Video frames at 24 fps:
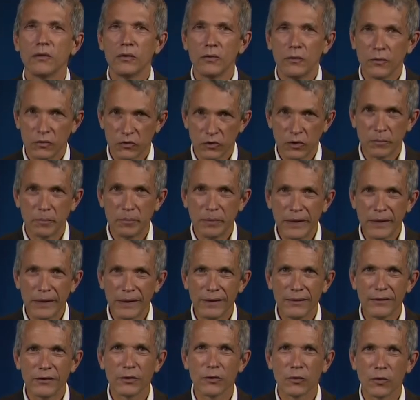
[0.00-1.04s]
should be
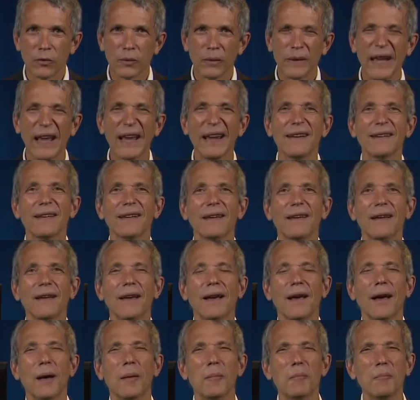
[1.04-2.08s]
to create
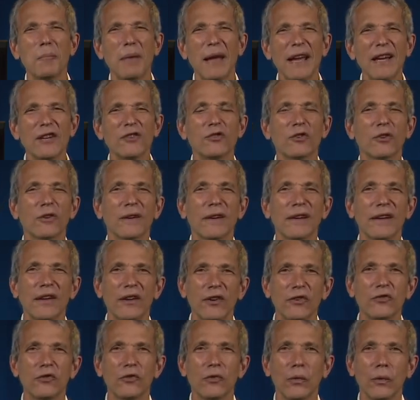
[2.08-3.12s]
a major
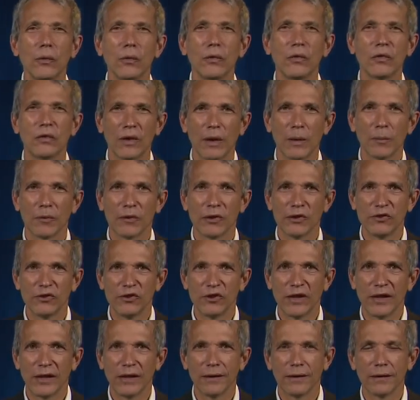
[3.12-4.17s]
issue summary
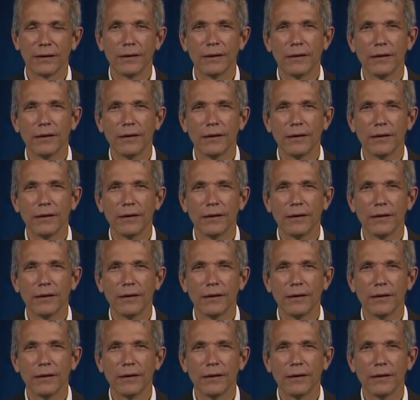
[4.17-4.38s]
sheet